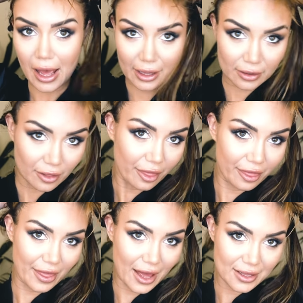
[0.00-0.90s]
and
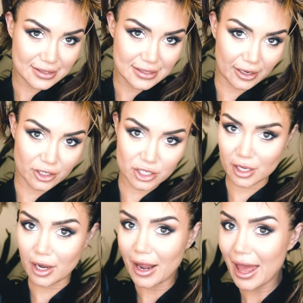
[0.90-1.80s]
that
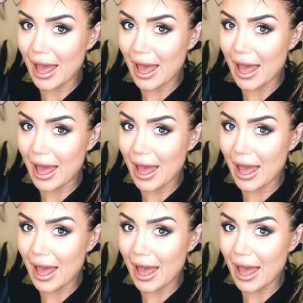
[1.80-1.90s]
section